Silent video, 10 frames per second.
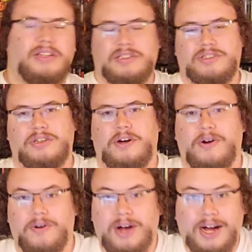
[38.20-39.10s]

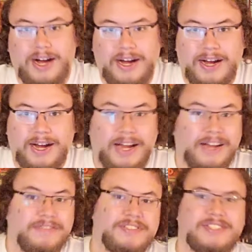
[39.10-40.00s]
So, uh, I
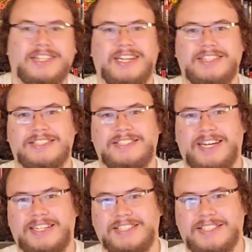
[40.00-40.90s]
have instead
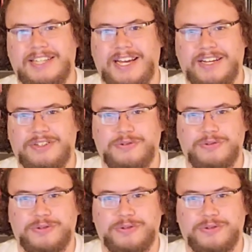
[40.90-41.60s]
decided today to